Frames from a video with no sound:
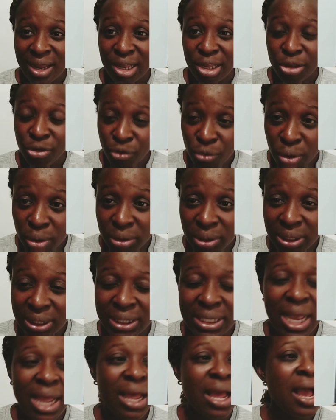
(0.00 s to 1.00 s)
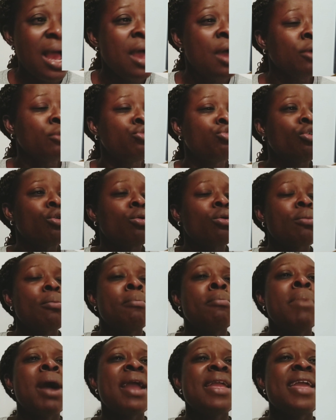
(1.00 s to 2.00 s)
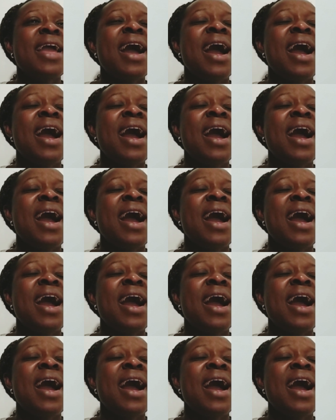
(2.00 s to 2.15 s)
You understand? So Maya